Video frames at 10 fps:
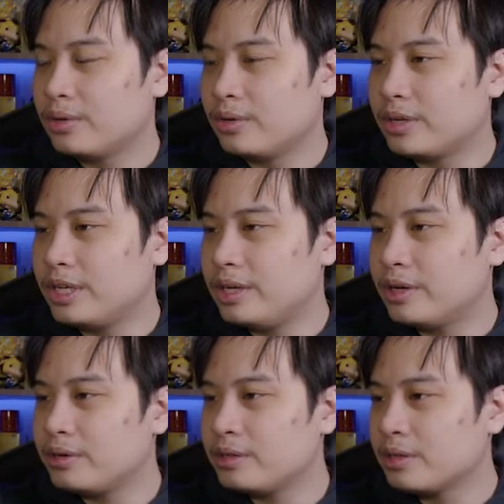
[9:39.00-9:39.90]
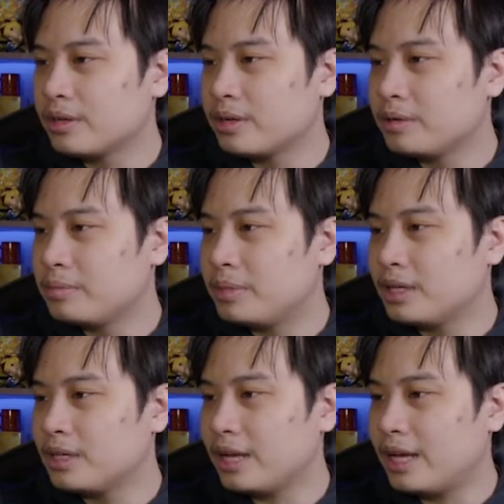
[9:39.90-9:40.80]
Ukiyo
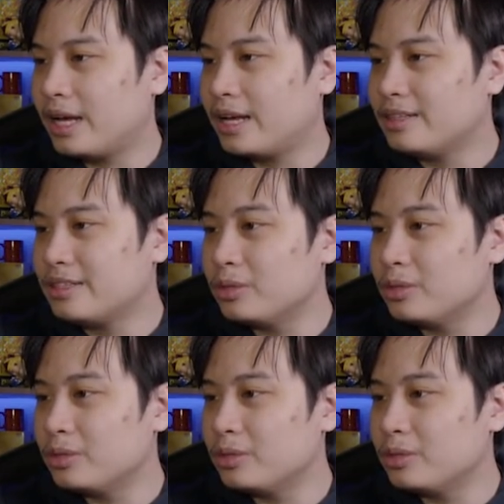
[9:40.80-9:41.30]
Punk, and...